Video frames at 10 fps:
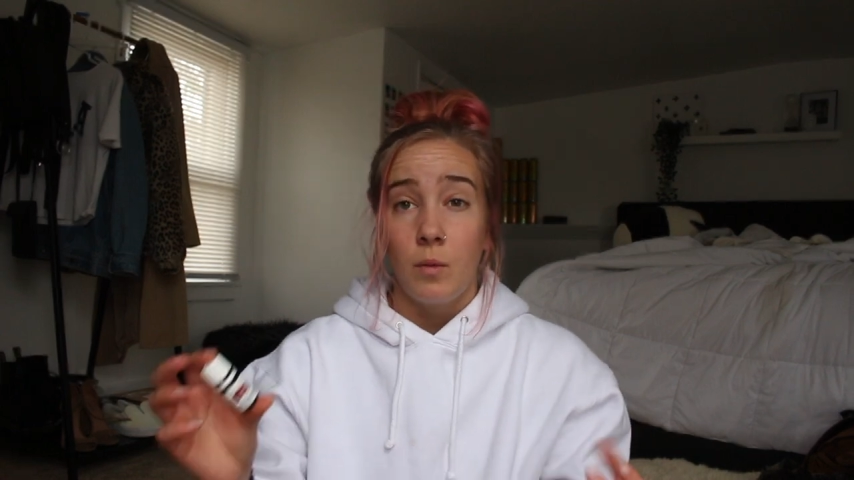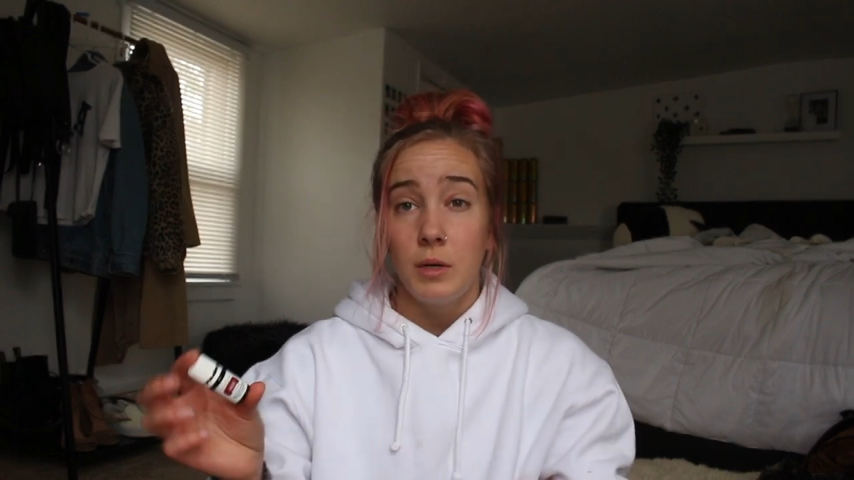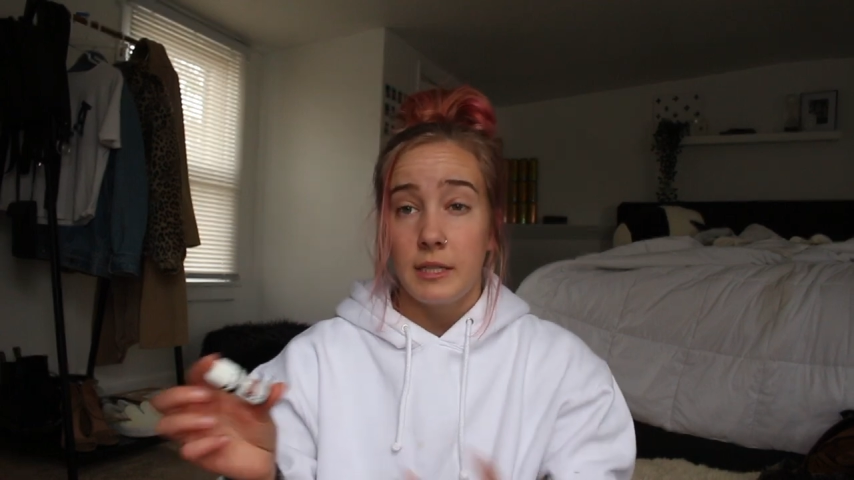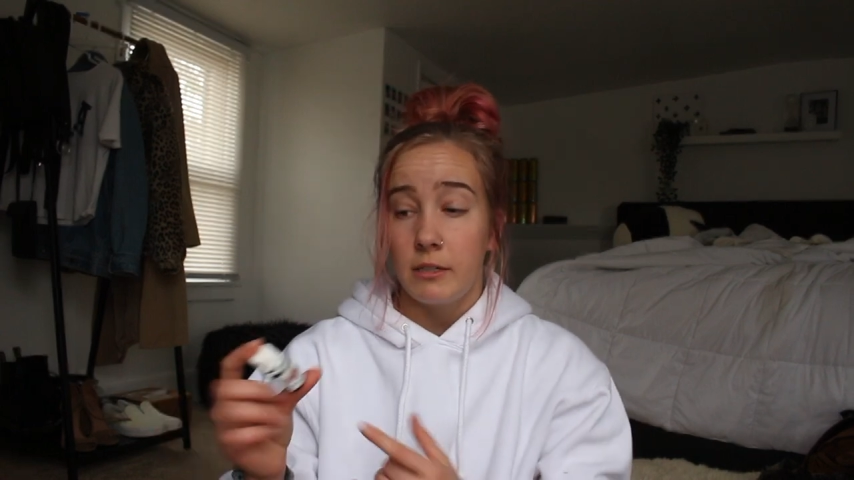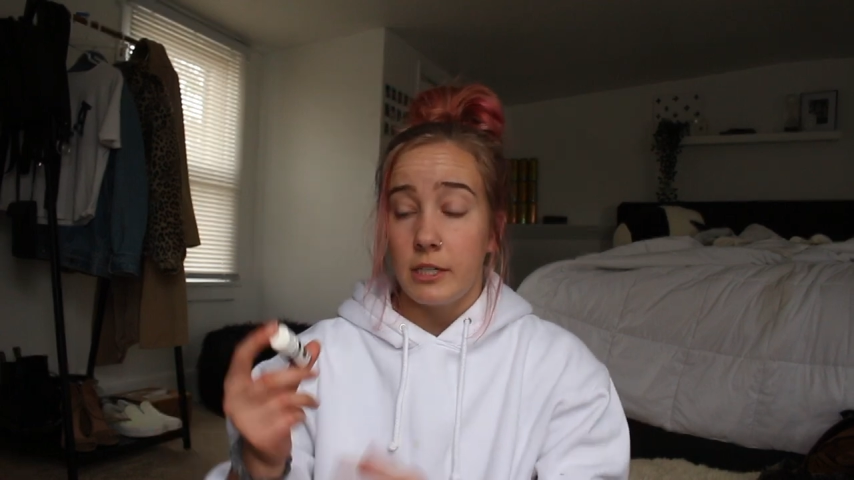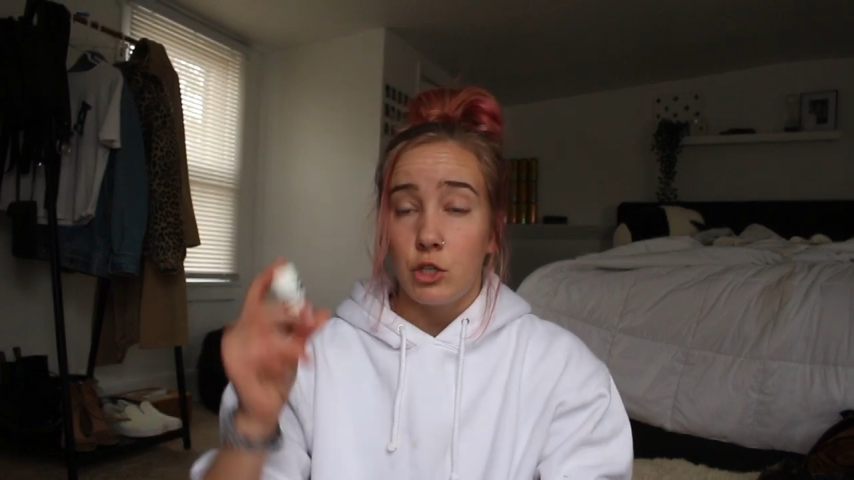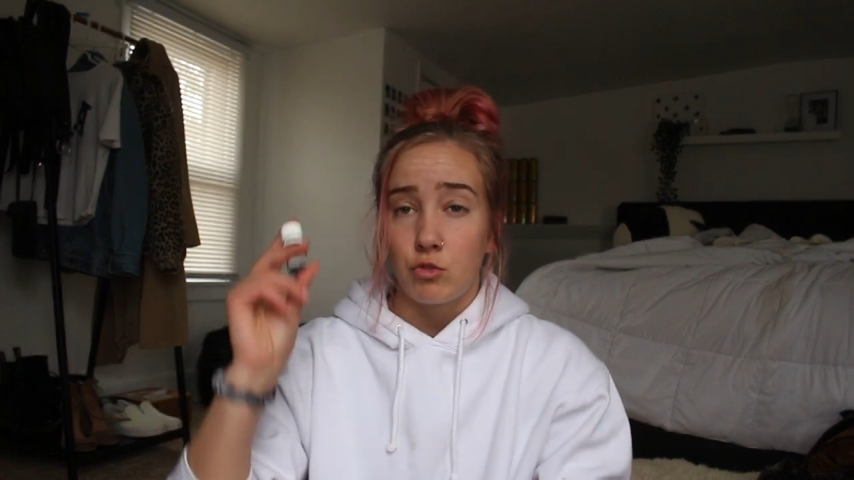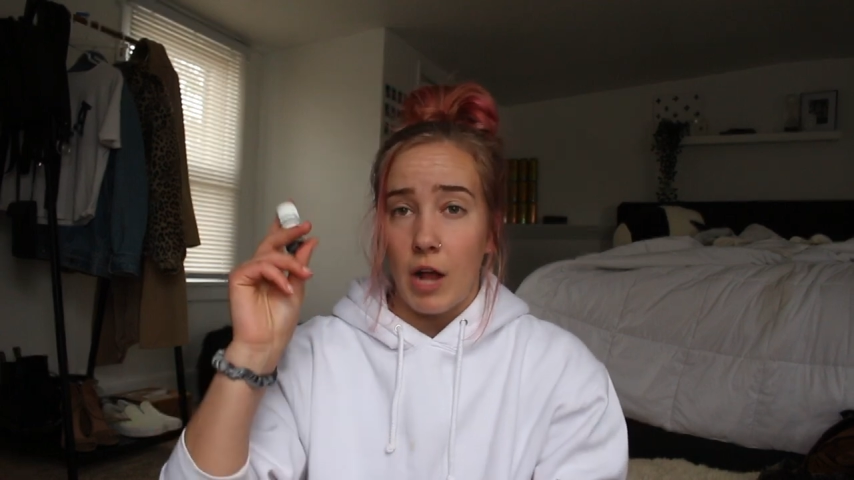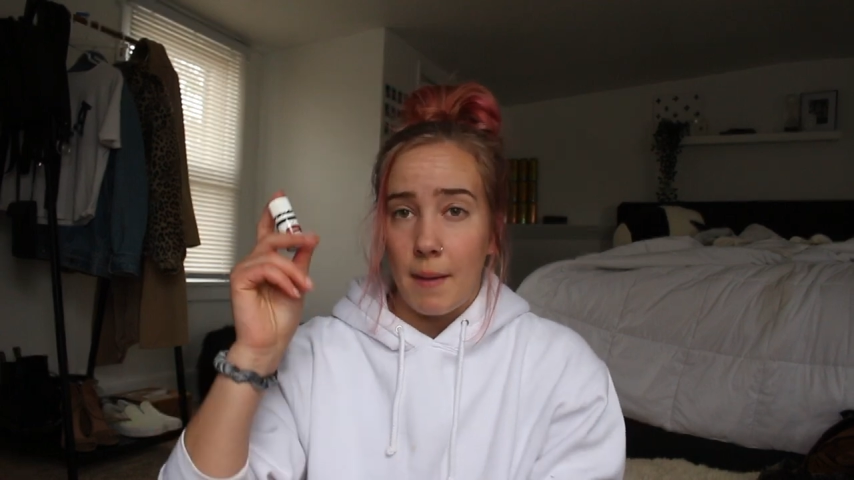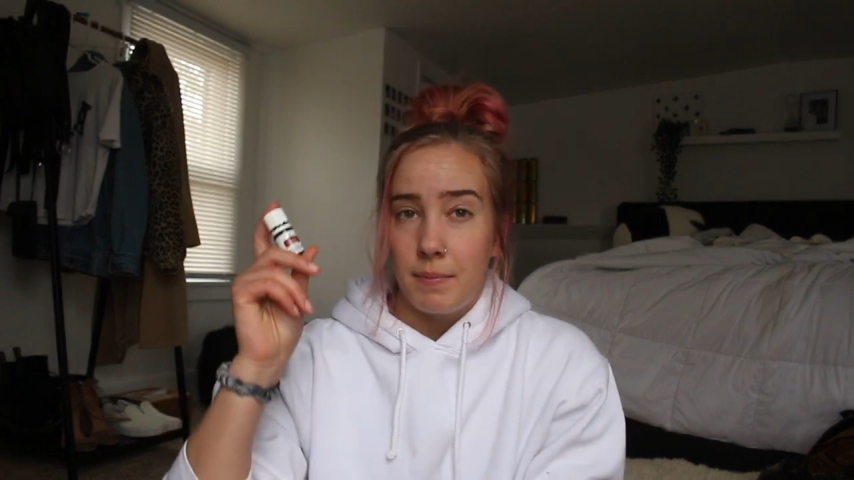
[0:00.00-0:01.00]
will literally
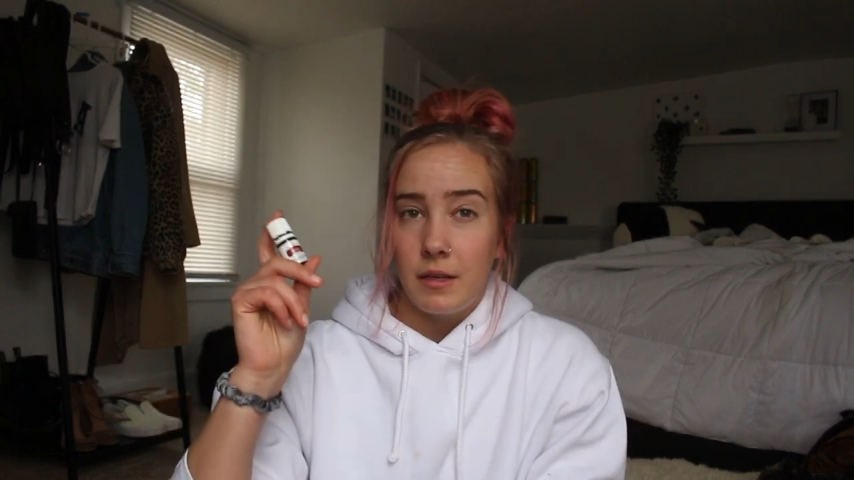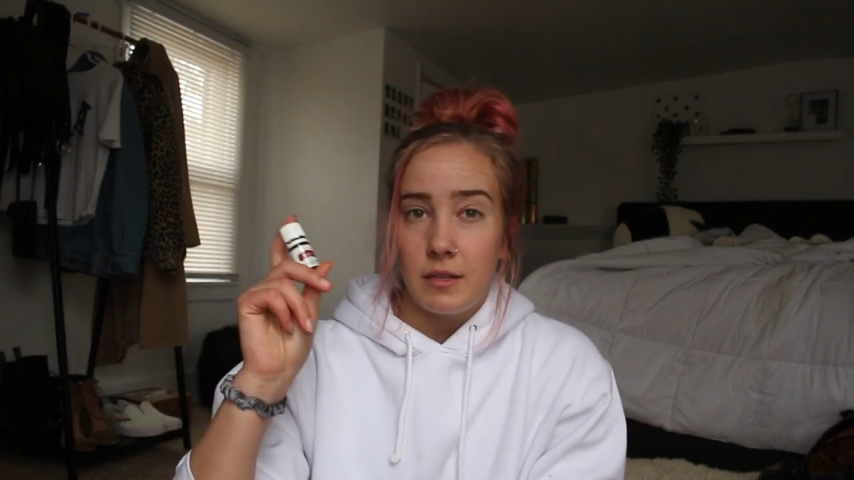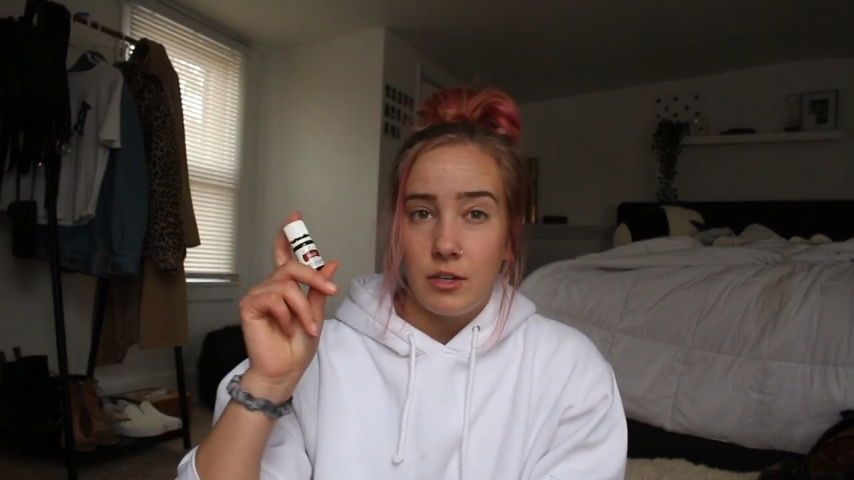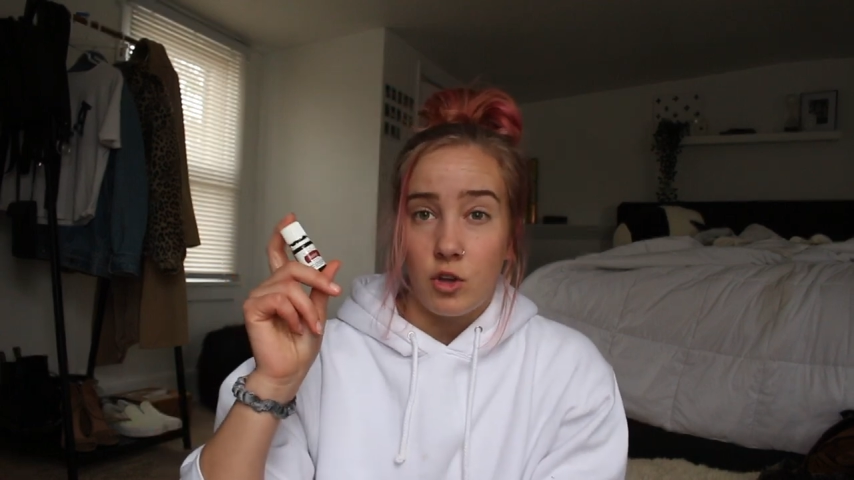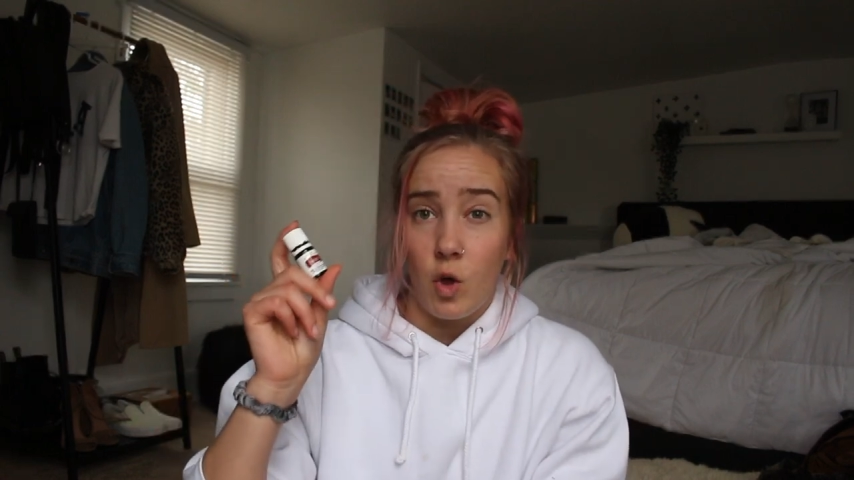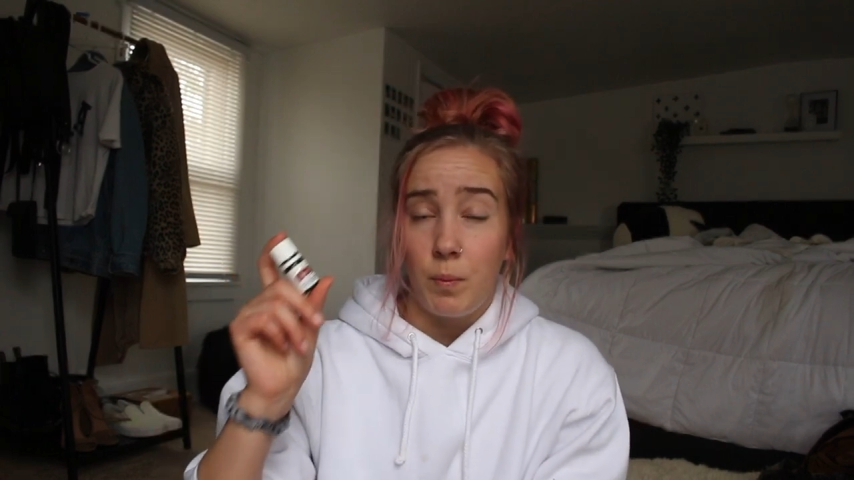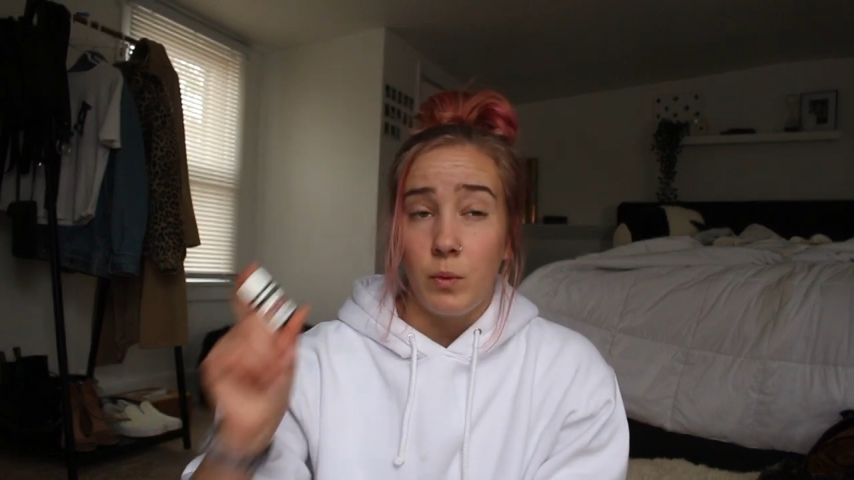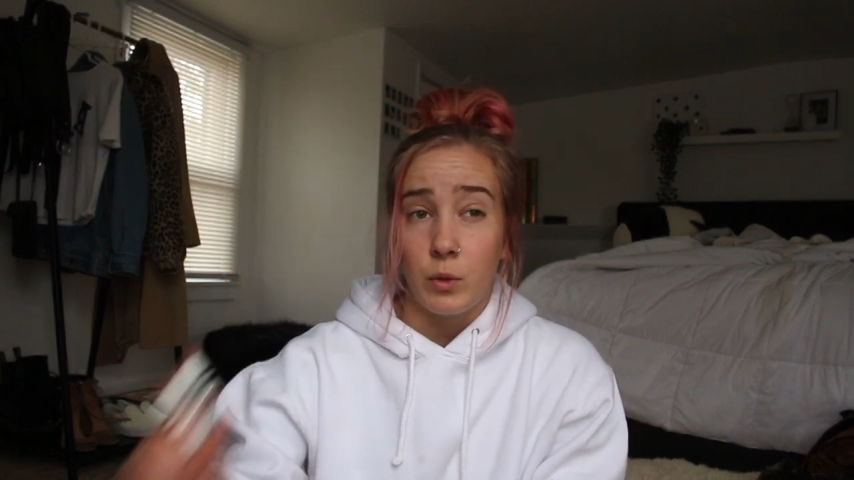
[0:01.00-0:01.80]
drop this into open